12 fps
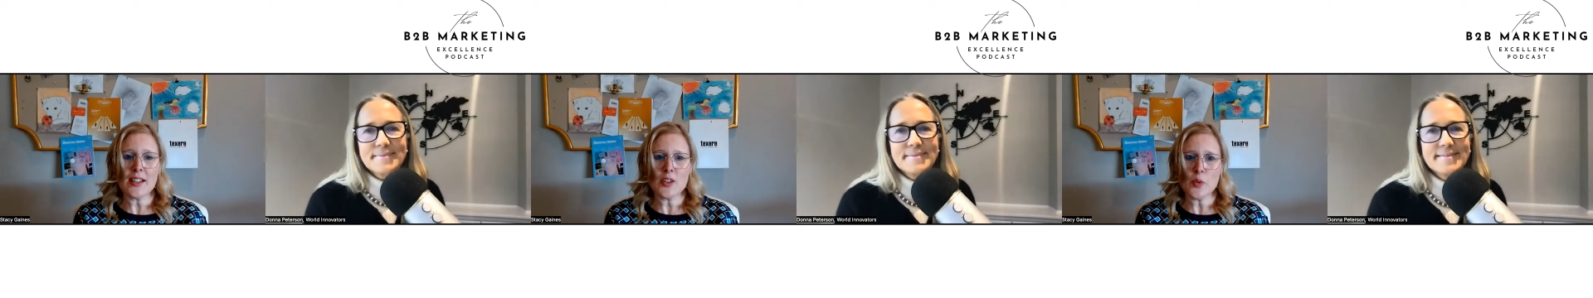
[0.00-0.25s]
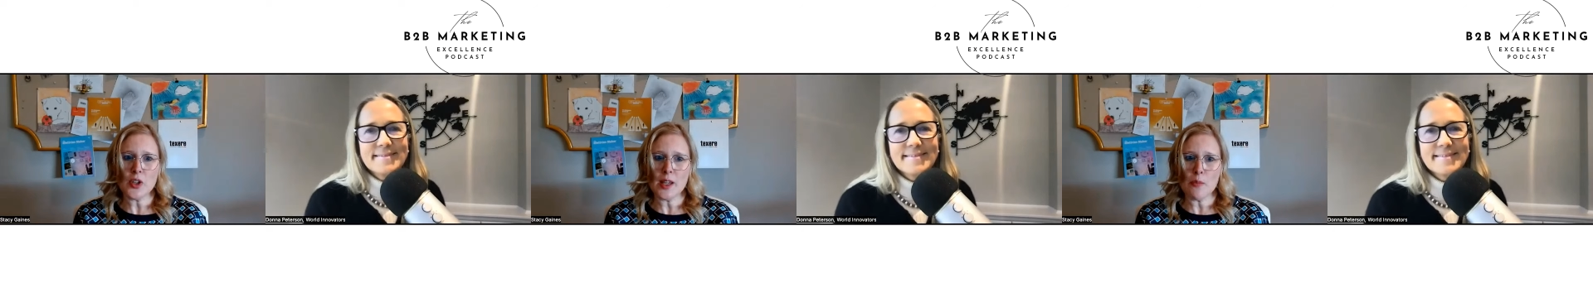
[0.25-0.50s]

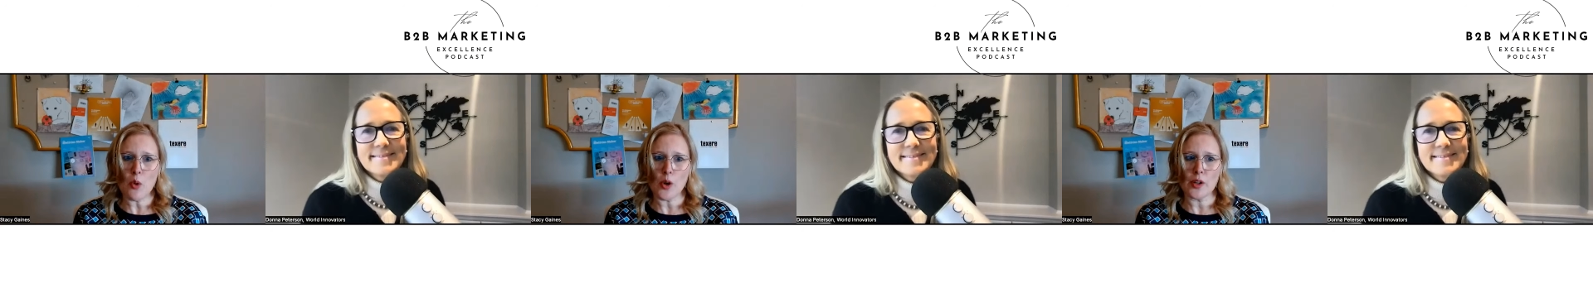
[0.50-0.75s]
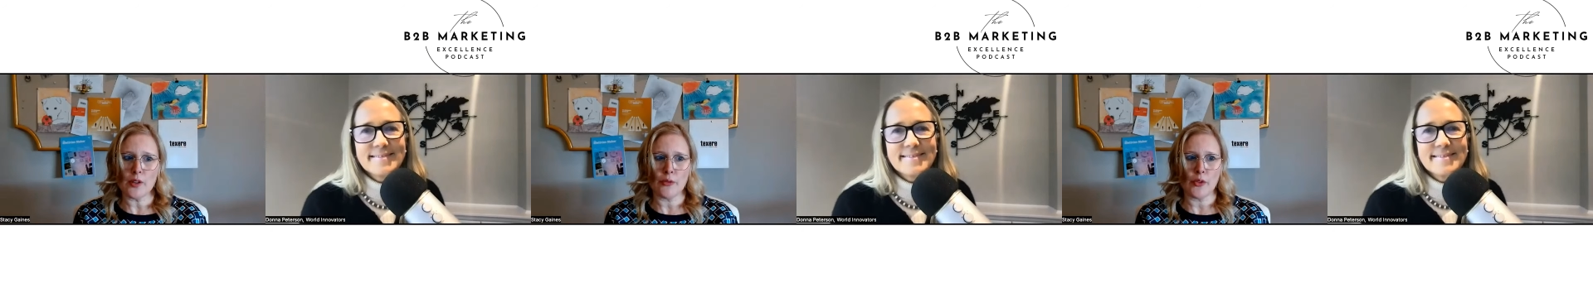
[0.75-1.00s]
Speaker 1: it's really
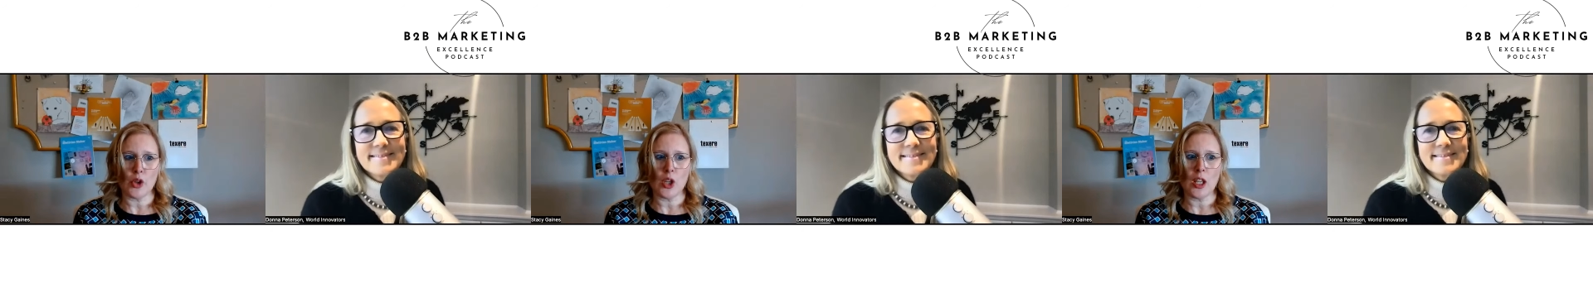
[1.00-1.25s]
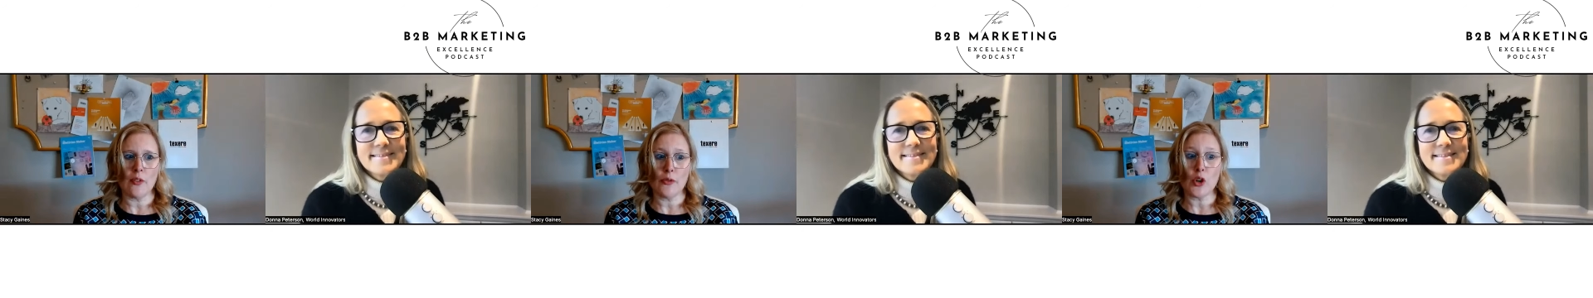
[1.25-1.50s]
important
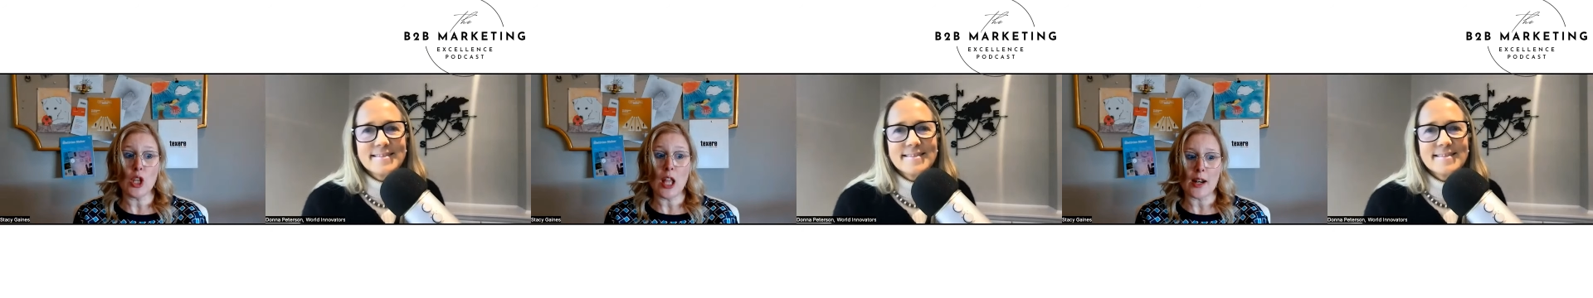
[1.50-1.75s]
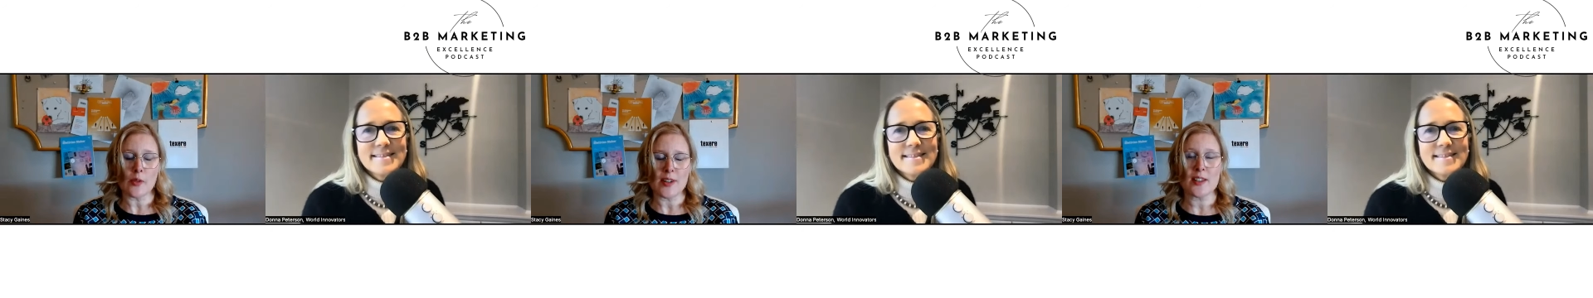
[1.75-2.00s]
for, for a
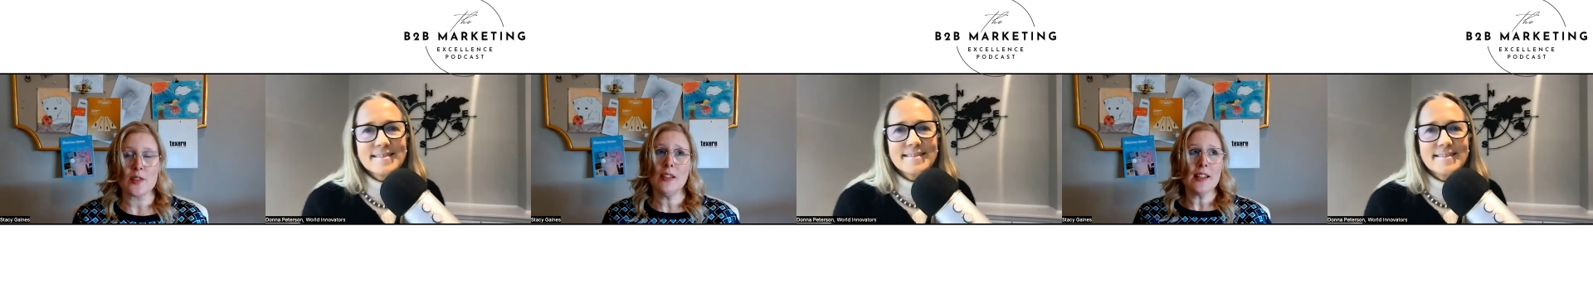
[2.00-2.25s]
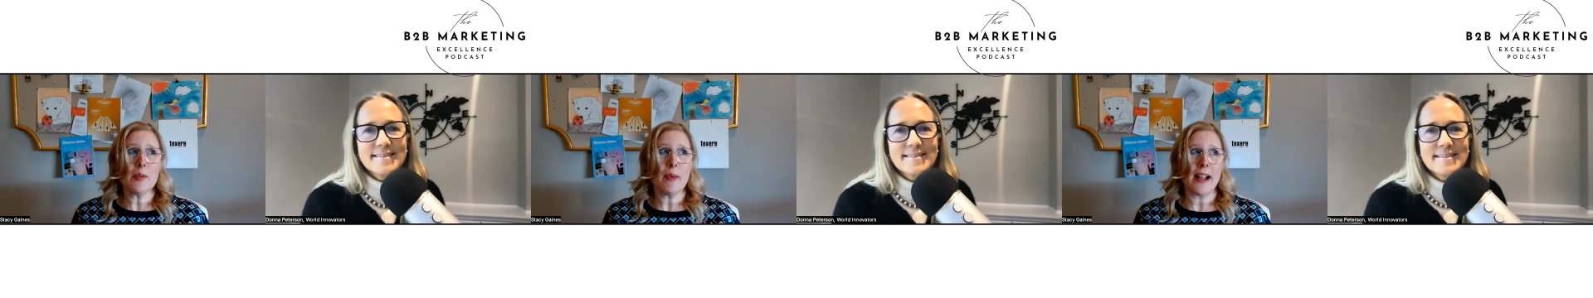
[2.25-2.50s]
lot of reasons.
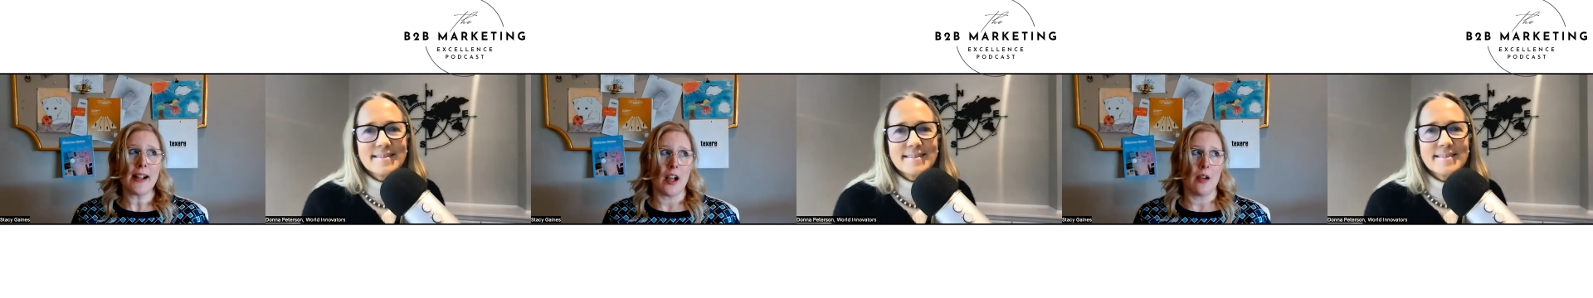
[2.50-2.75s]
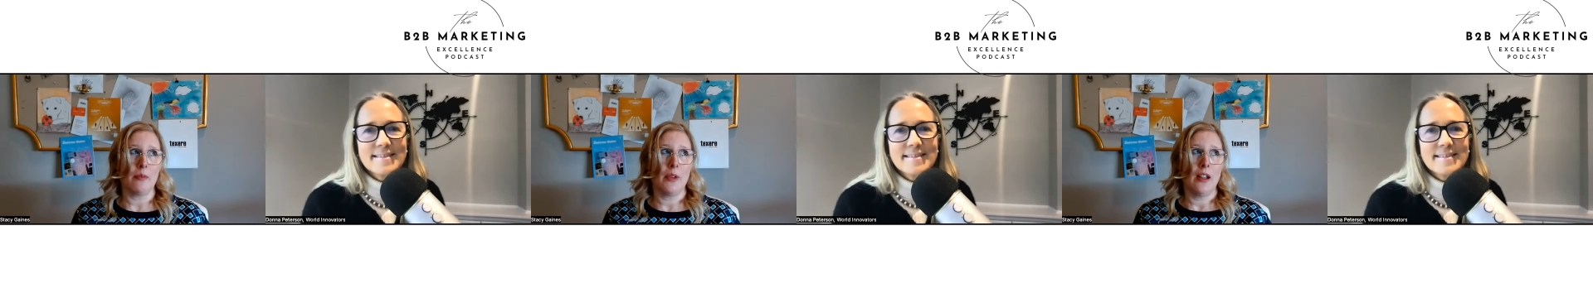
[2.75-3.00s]
Let me back
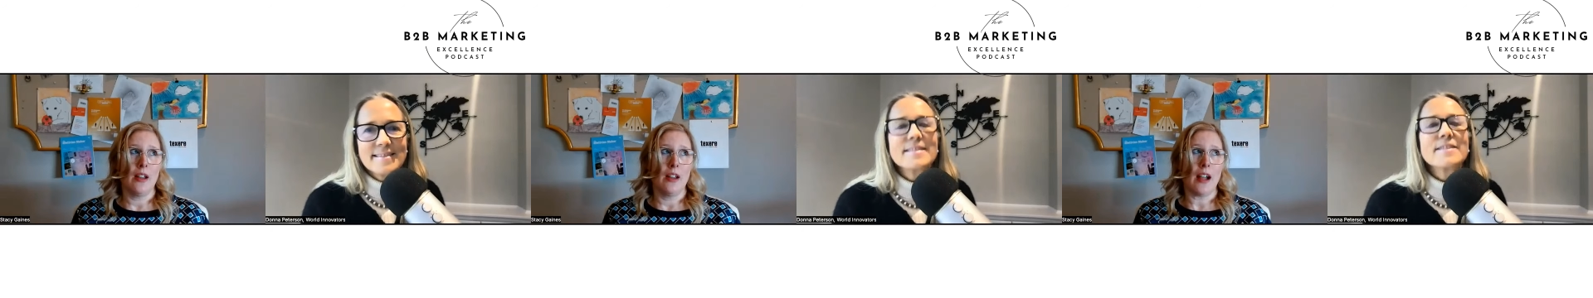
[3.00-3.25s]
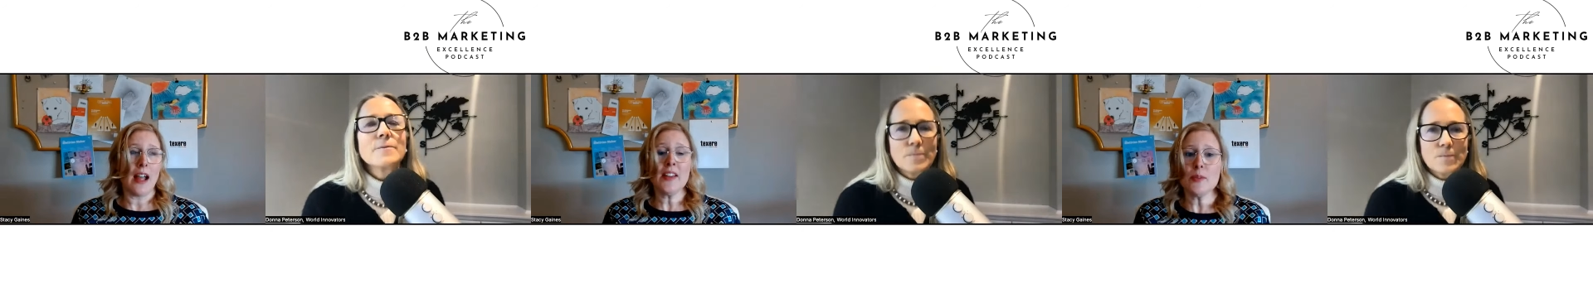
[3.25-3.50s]
up.
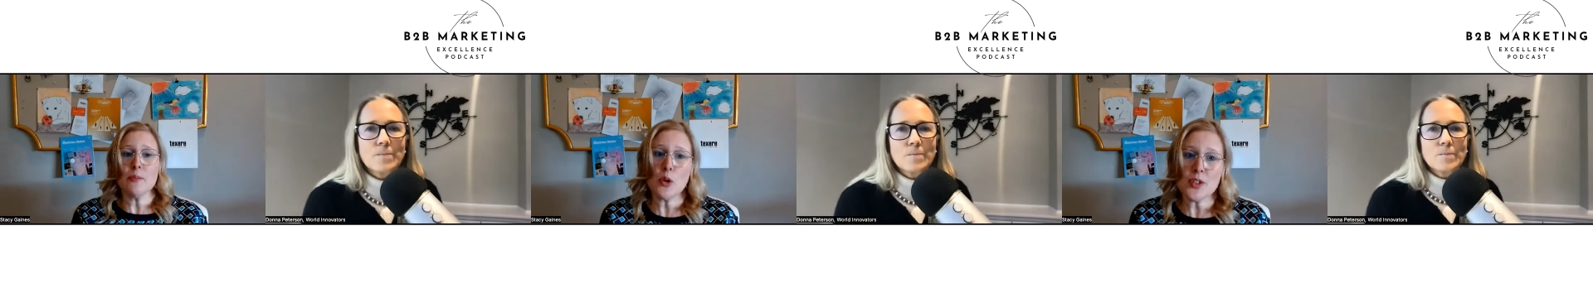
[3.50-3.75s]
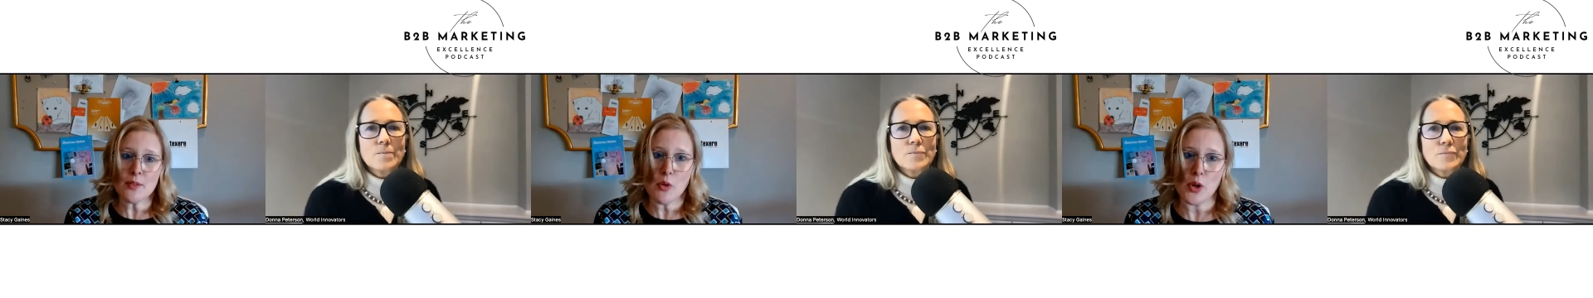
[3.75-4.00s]
I think the
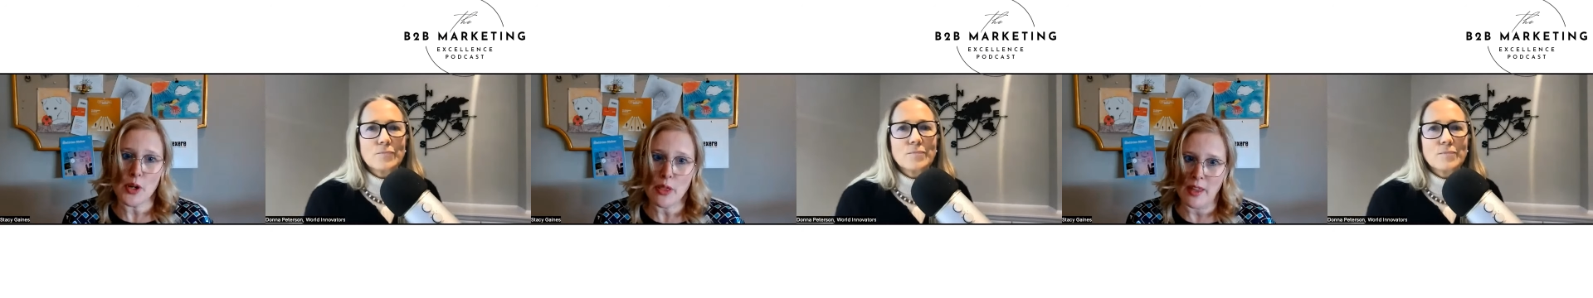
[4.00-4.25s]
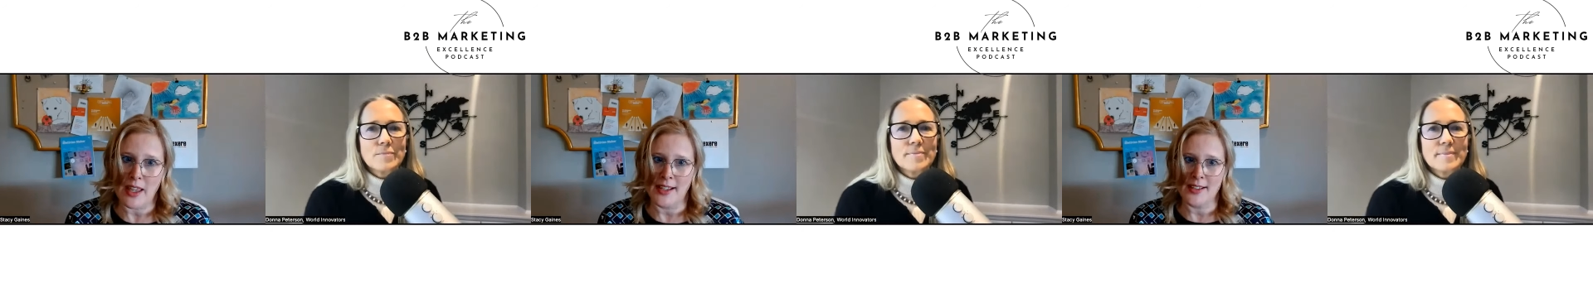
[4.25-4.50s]
most
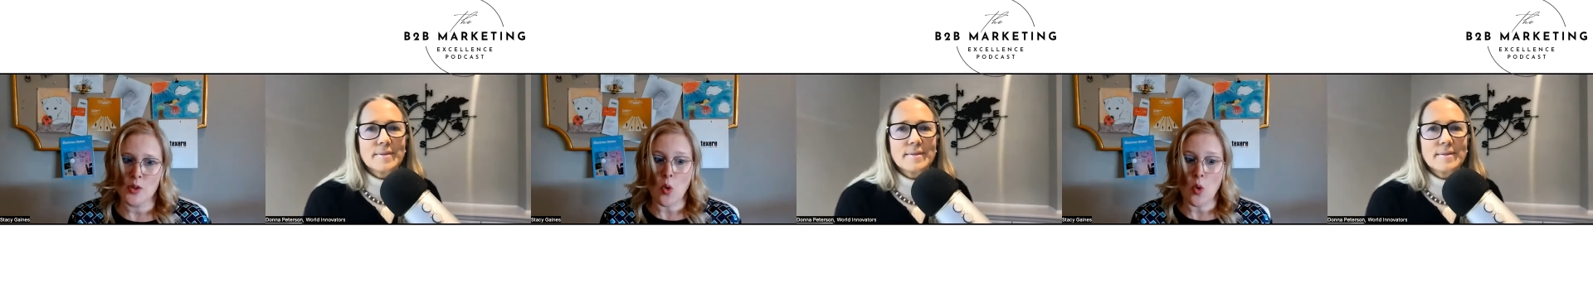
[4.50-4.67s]
important thing is